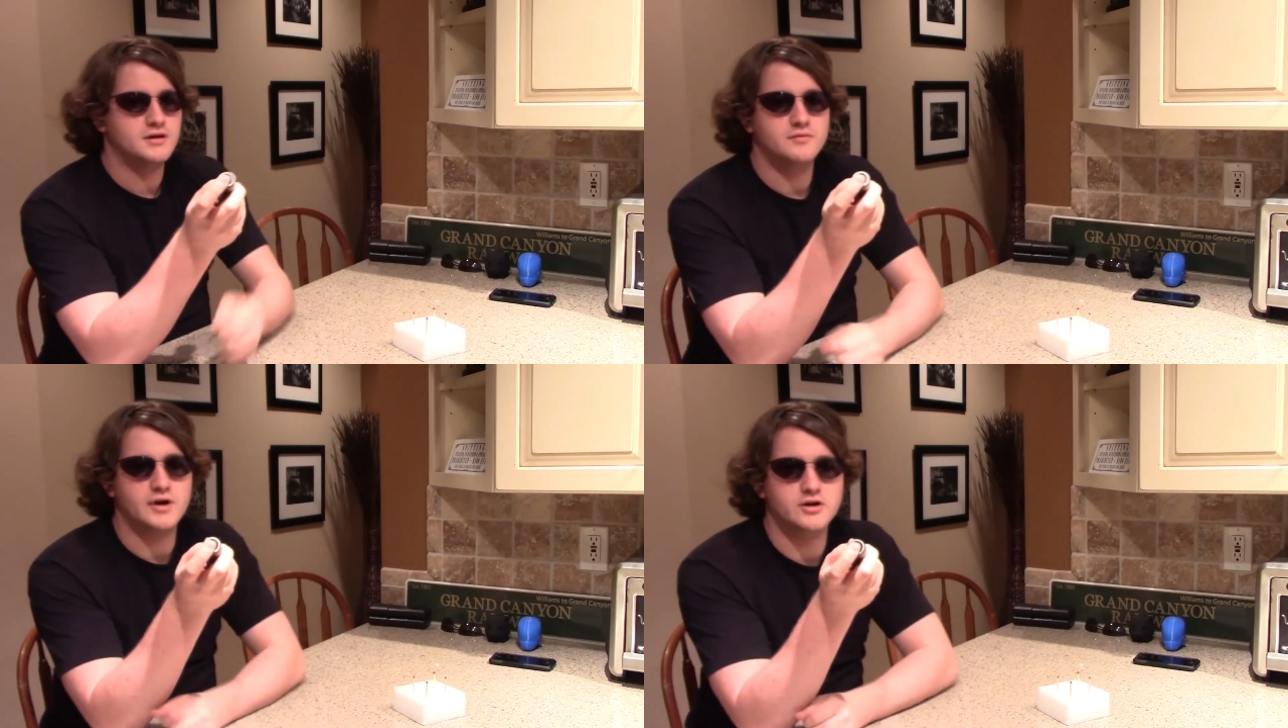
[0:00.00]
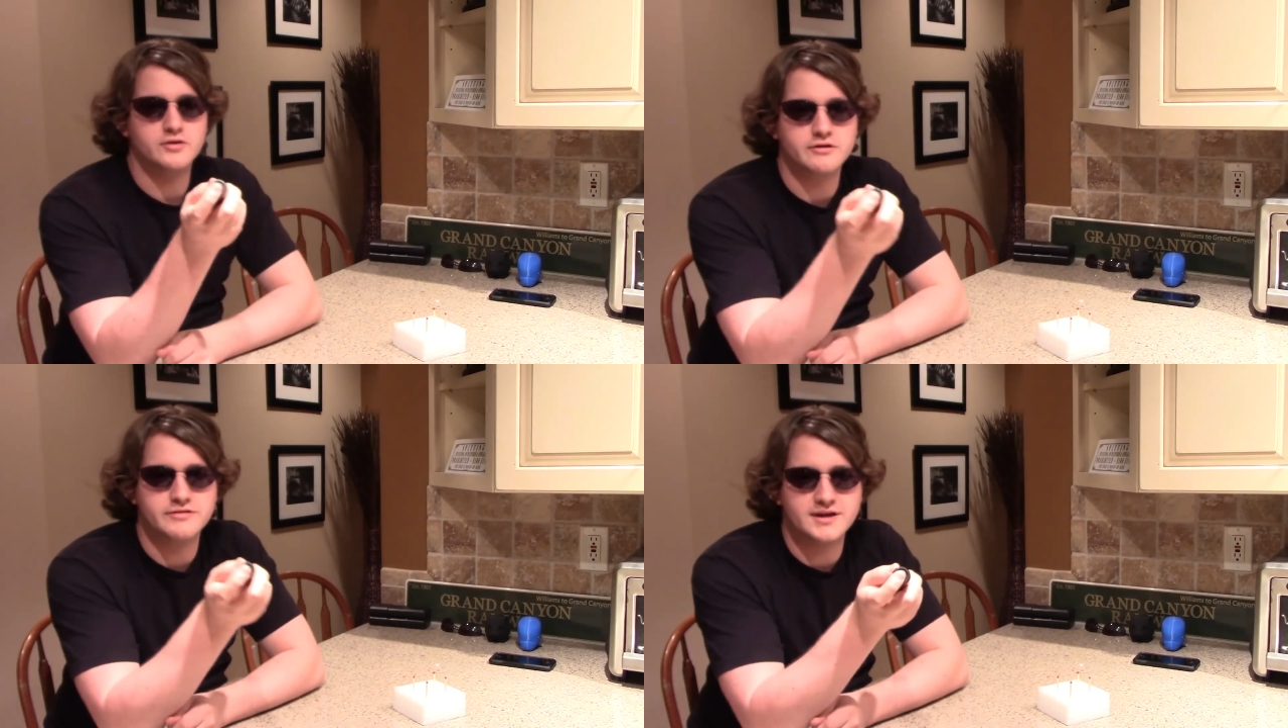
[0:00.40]
I know what
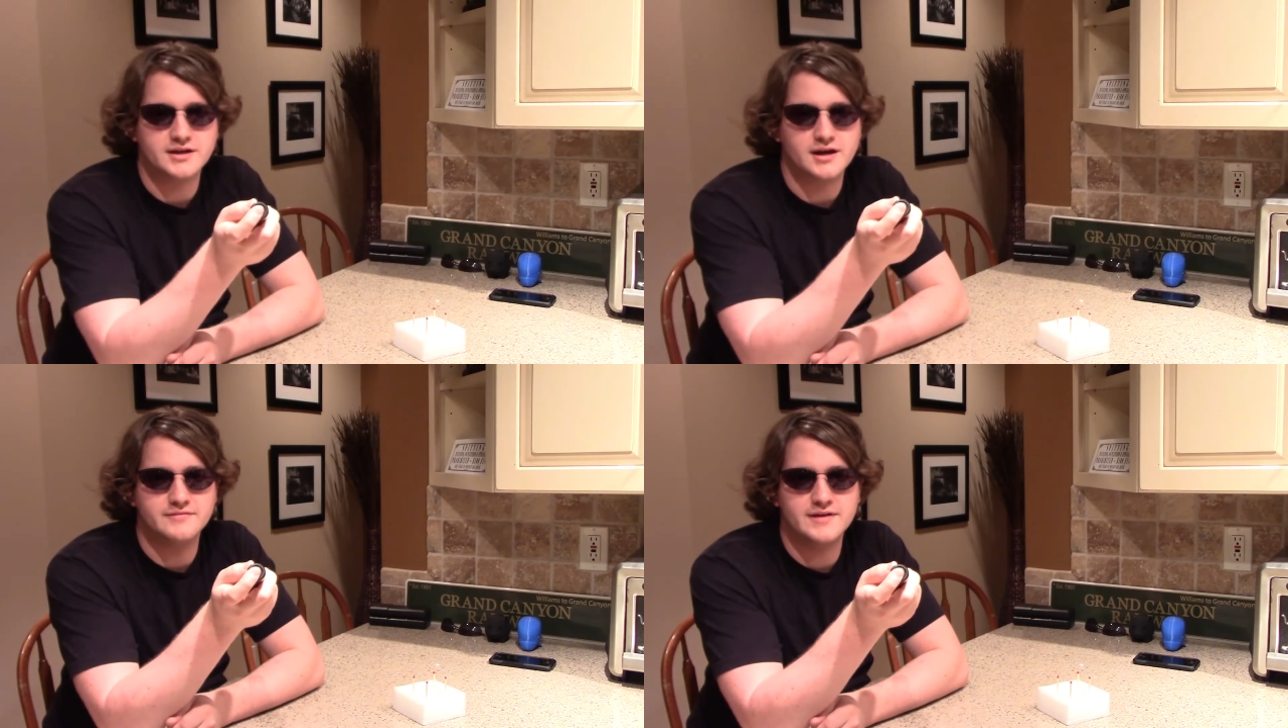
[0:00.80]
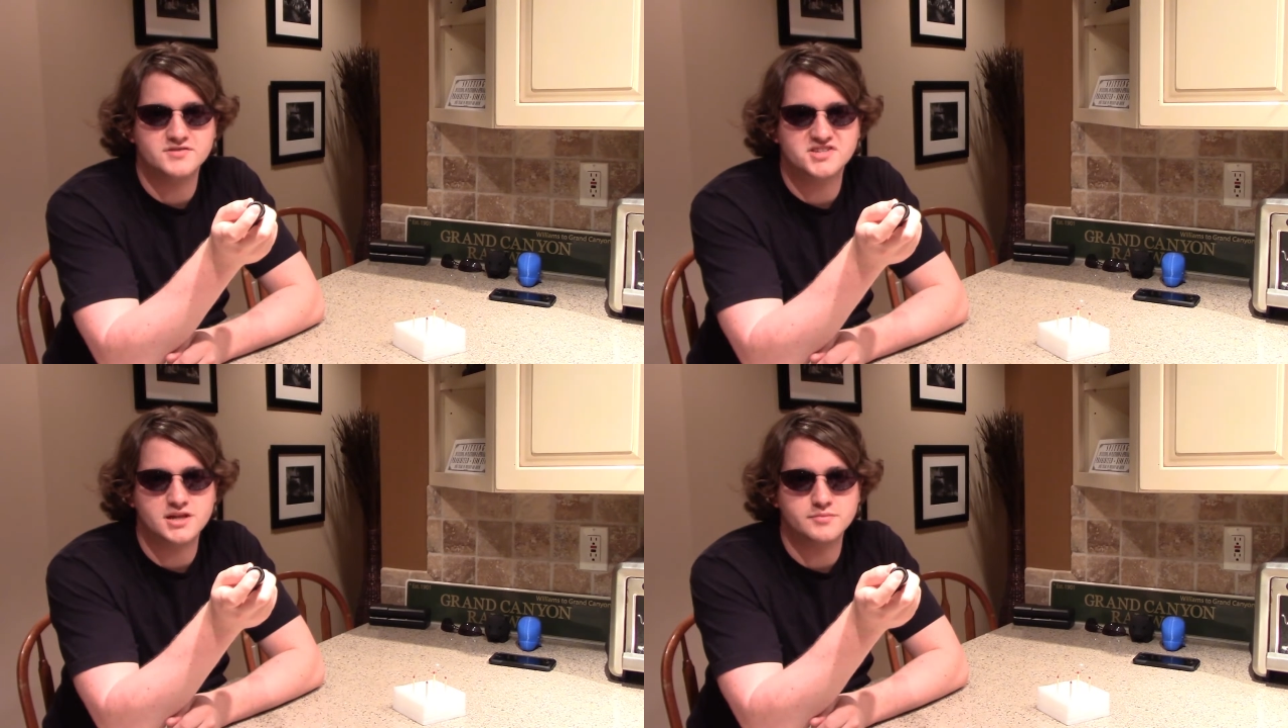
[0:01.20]
you're thinking. I've never
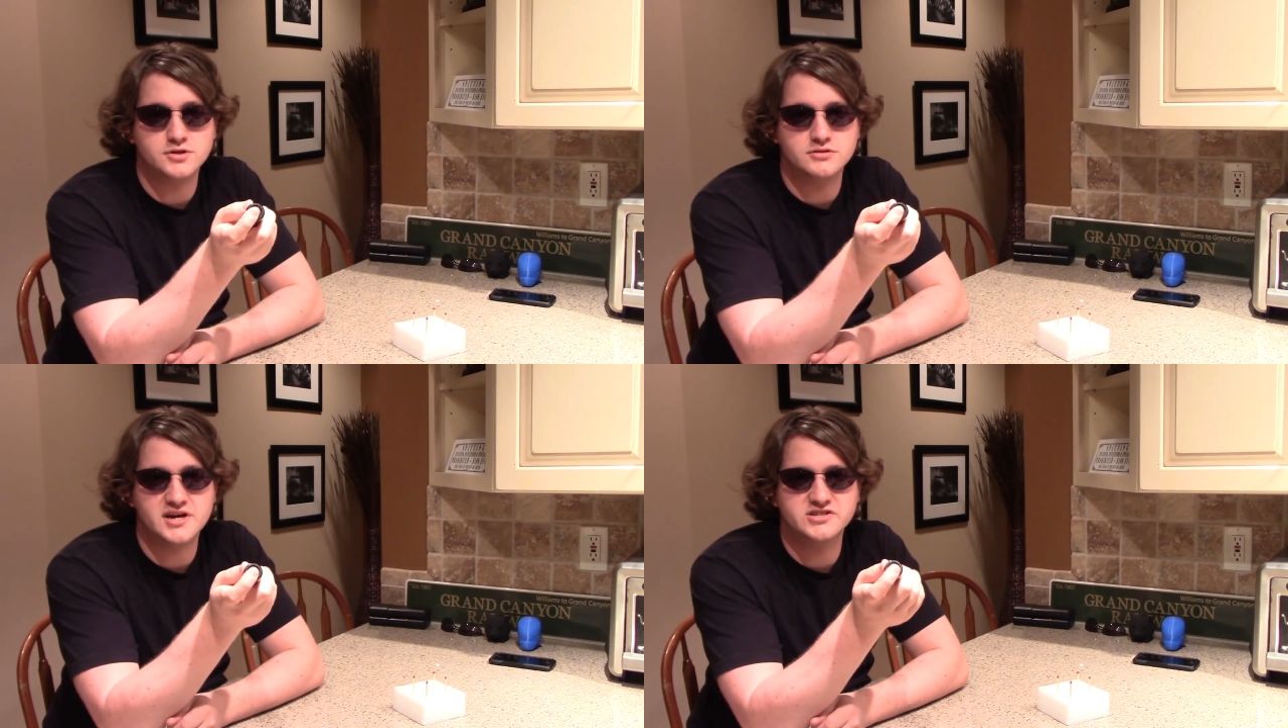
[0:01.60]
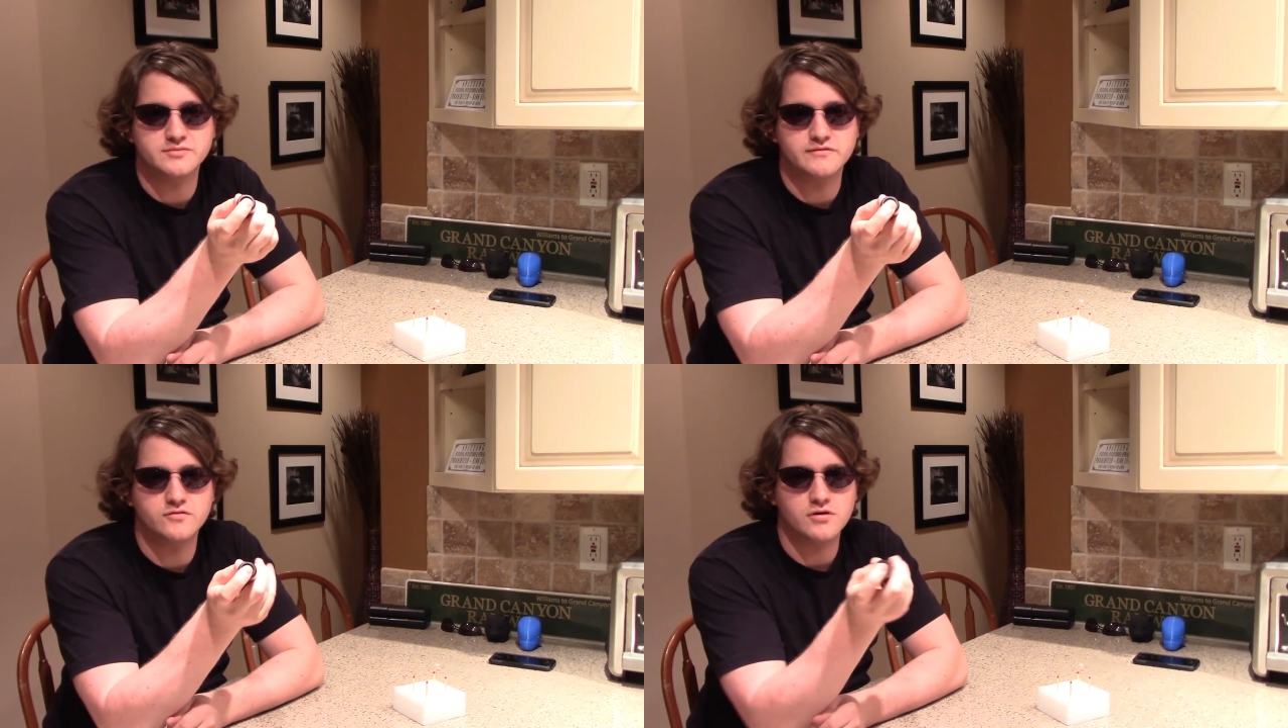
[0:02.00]
seen a blue laser
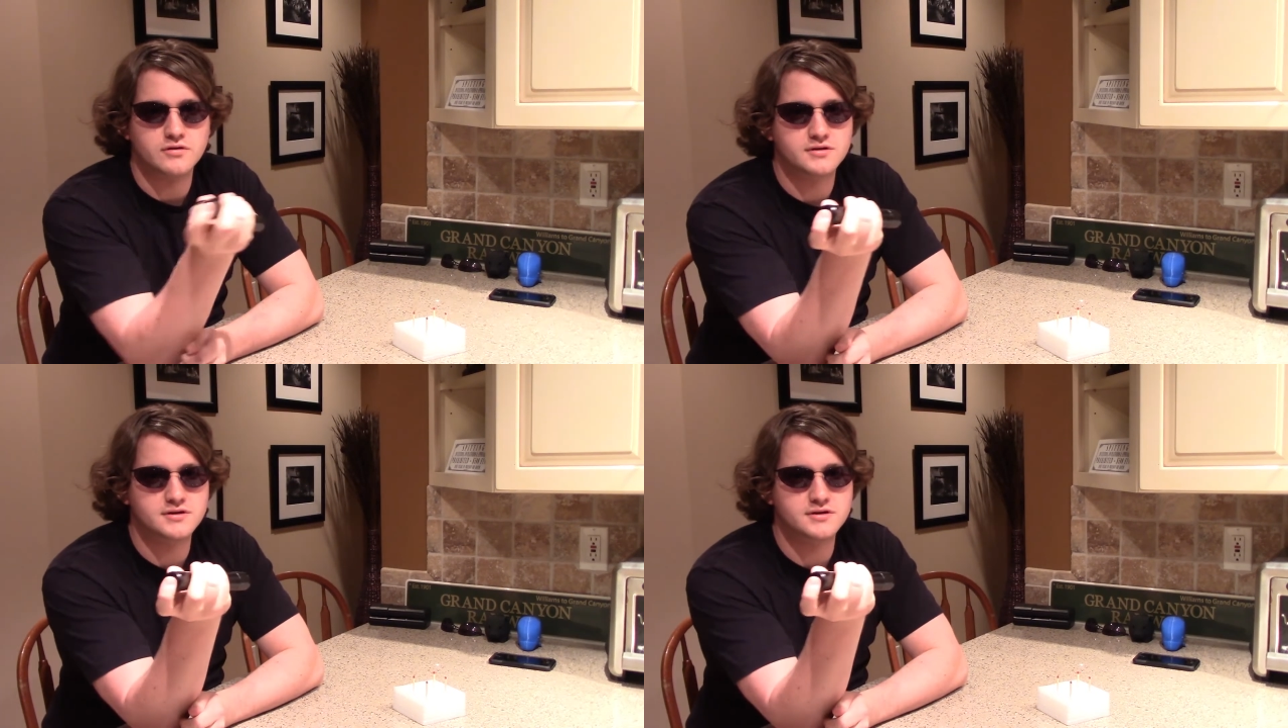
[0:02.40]
before,